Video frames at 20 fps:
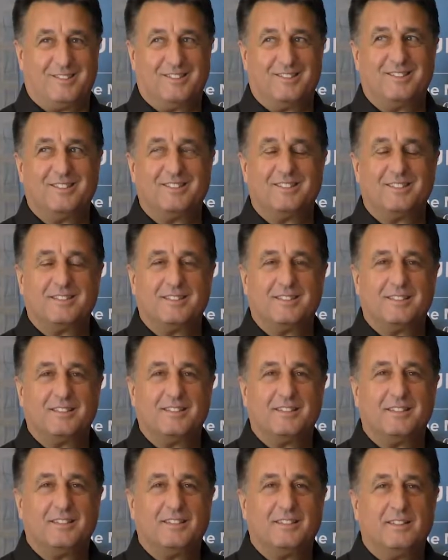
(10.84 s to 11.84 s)

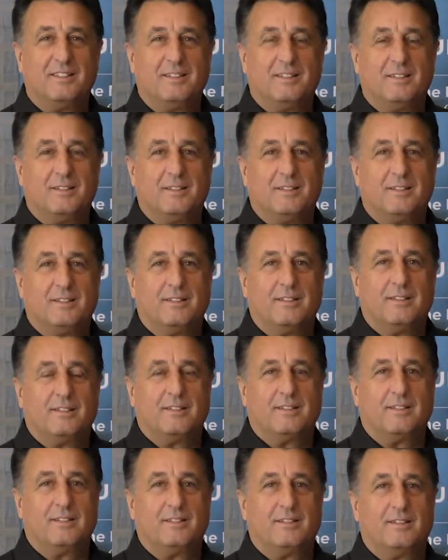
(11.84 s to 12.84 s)

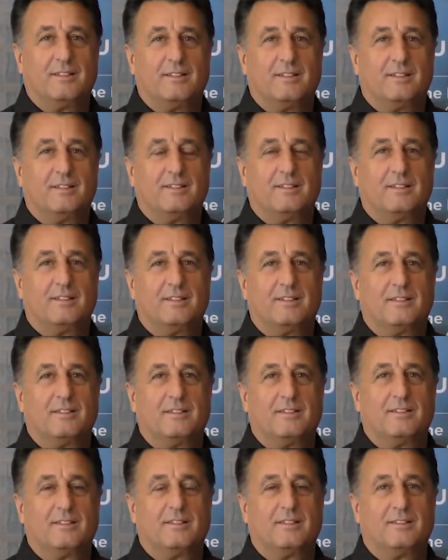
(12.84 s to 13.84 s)

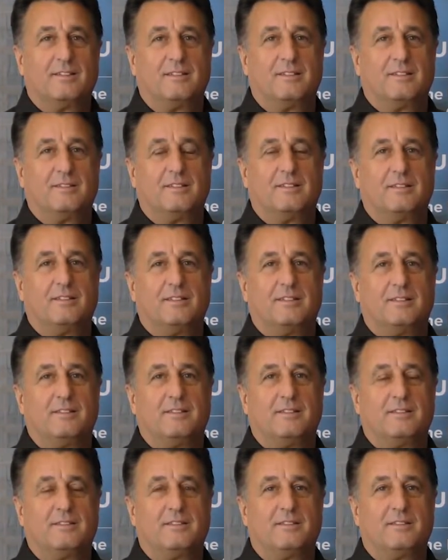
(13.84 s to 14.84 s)

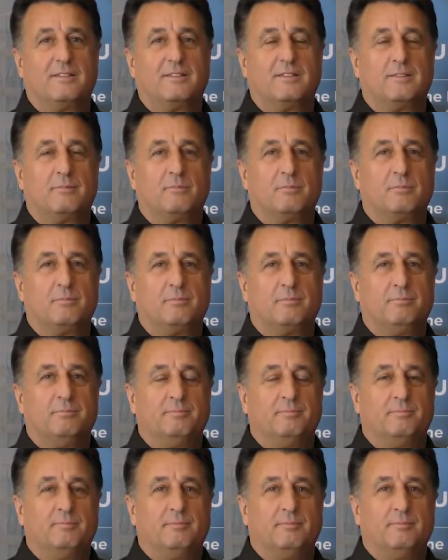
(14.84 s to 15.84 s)

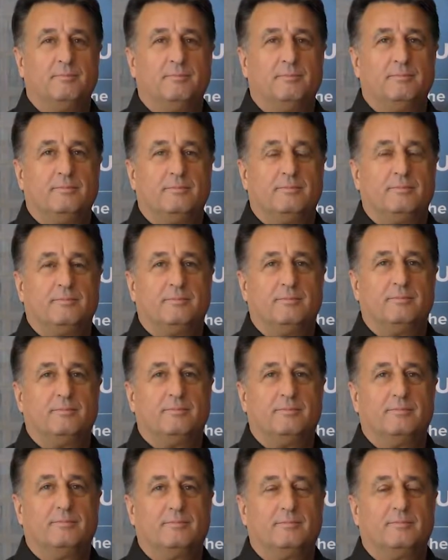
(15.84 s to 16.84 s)

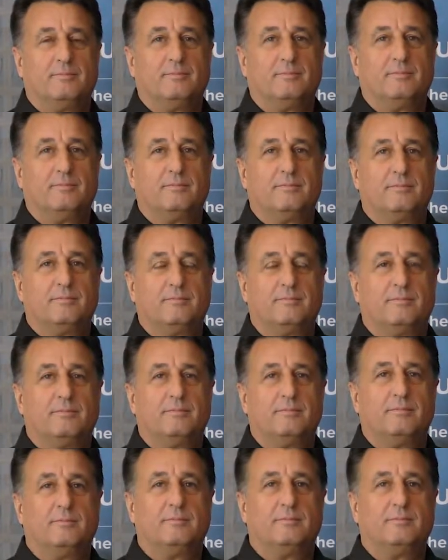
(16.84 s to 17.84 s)

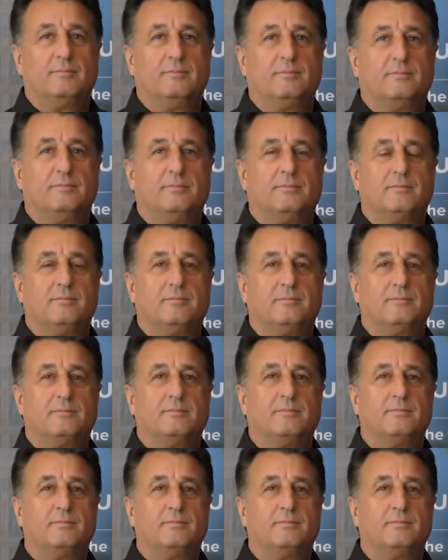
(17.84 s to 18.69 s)
[no speech]